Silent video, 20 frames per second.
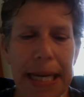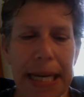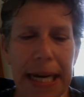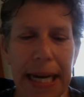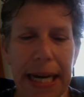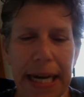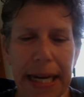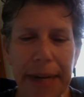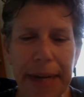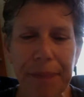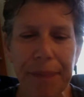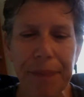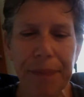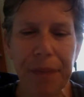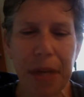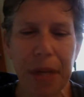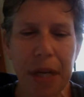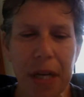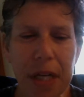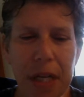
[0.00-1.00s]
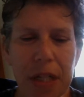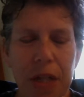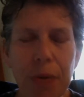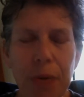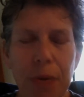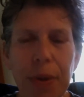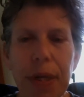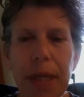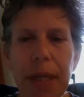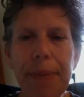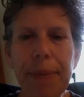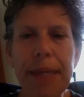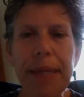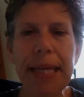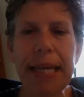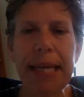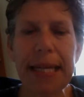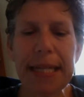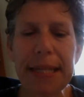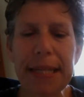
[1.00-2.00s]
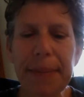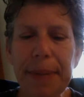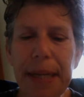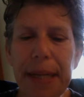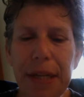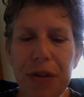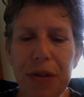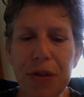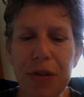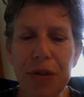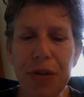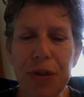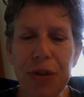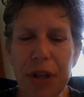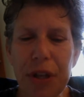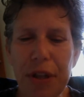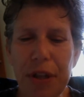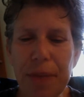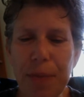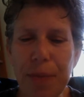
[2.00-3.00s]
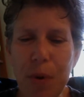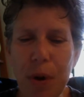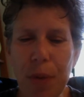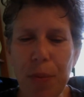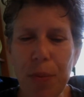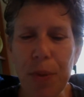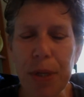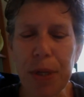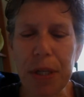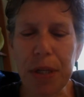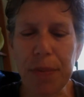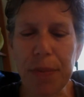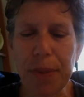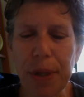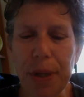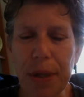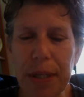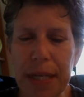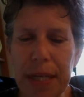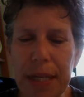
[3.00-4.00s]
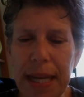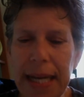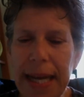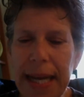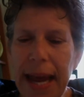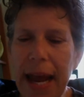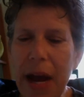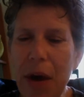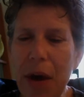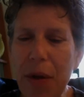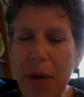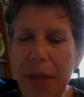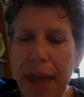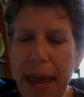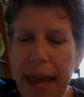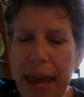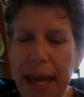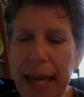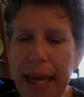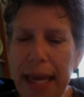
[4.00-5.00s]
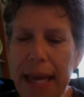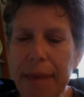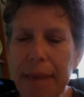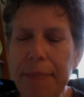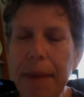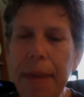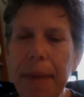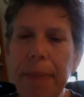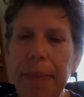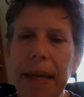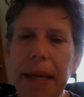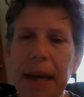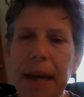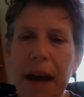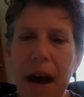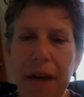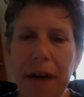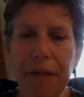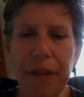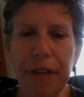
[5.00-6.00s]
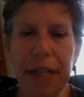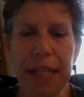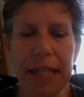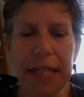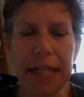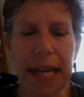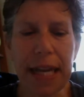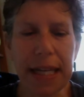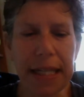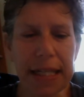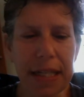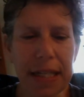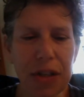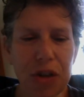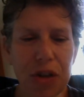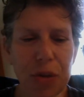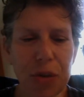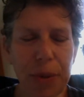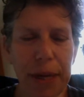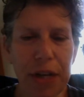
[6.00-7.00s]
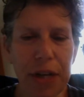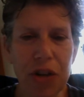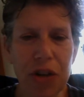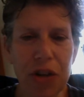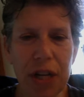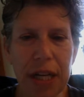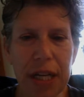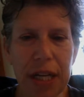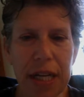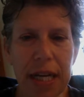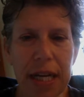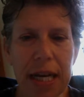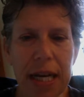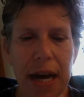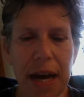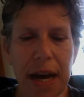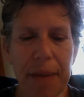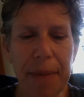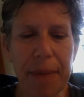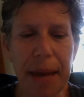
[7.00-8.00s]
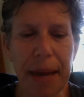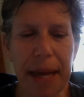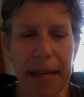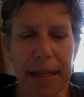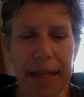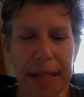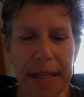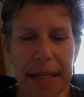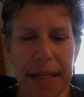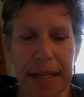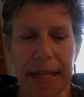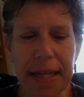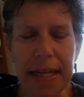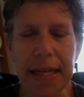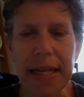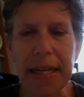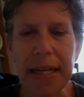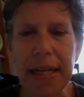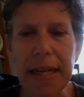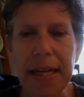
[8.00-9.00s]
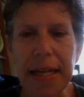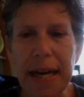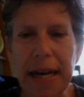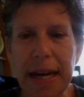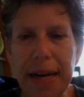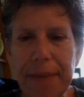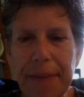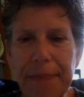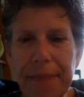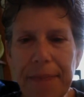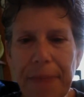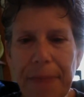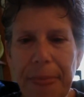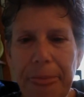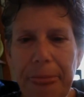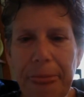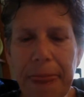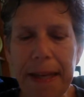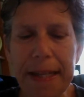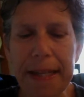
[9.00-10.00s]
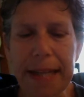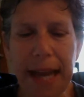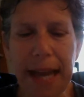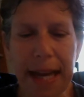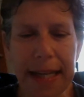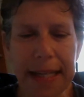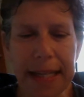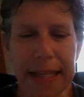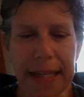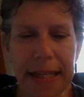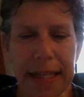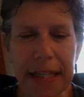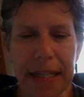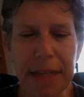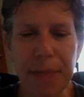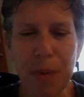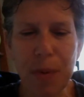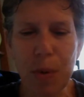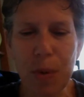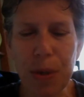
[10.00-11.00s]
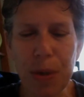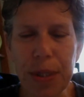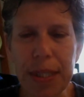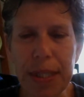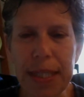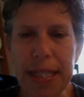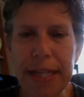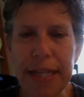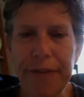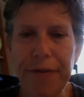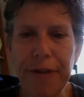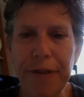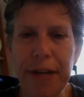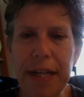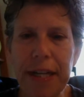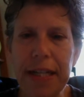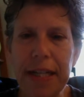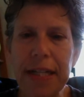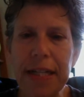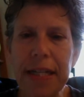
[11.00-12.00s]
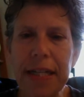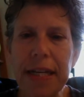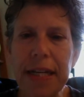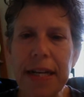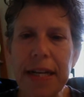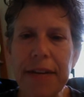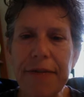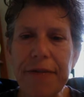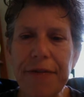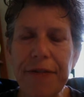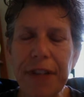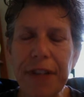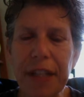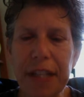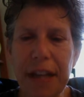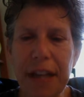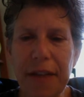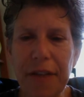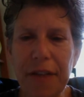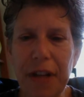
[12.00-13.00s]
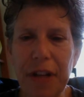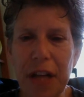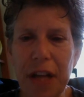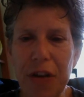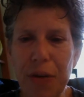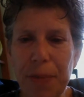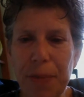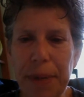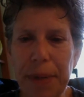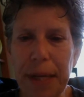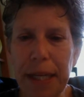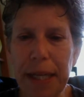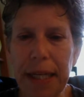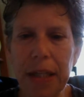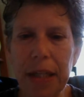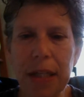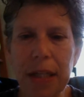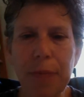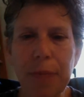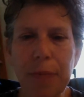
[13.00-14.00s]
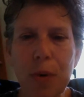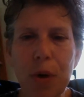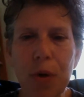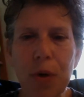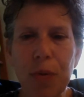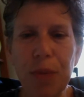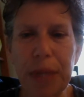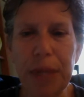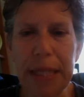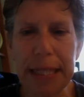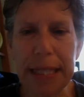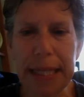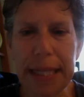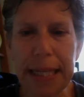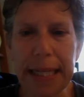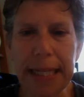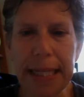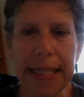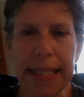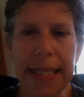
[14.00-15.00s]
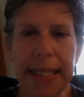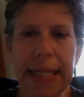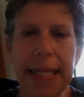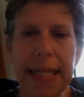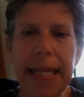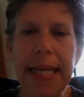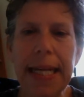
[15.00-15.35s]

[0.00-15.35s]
Um, so we're going to begin to be introduced to the moral principles and how they may be in conflict in any situation, as um, the text explores different philosophical underpinnings and moral reasonings and